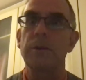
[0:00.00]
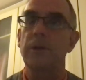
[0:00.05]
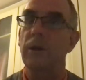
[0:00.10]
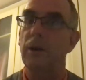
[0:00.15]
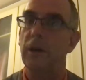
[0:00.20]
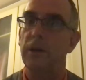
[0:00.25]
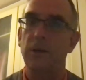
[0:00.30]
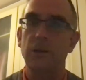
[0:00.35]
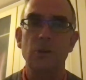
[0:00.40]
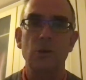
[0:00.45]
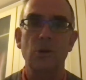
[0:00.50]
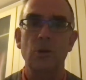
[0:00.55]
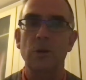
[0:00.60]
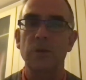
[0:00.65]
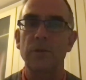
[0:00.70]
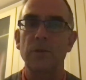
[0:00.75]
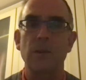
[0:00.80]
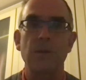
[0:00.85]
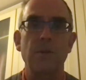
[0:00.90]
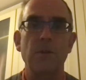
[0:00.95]
Now I'm not sure
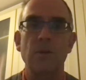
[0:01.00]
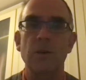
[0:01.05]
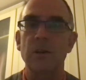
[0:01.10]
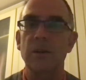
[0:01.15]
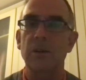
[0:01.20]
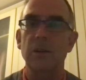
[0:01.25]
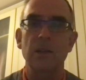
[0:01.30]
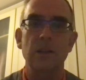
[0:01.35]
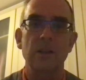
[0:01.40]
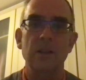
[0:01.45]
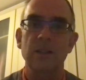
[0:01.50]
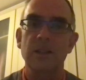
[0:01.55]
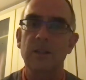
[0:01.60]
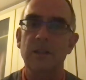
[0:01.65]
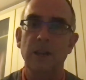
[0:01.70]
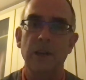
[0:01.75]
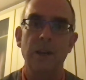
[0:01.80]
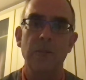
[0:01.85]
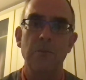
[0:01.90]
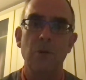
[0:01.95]
if you're into this
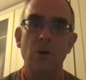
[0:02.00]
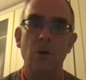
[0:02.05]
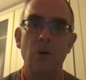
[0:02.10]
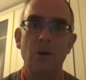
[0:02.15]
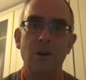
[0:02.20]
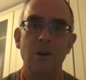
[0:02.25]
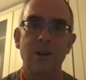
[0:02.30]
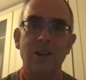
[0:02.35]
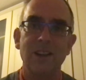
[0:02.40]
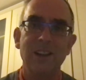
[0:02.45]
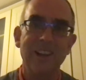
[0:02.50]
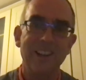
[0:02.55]
anymore,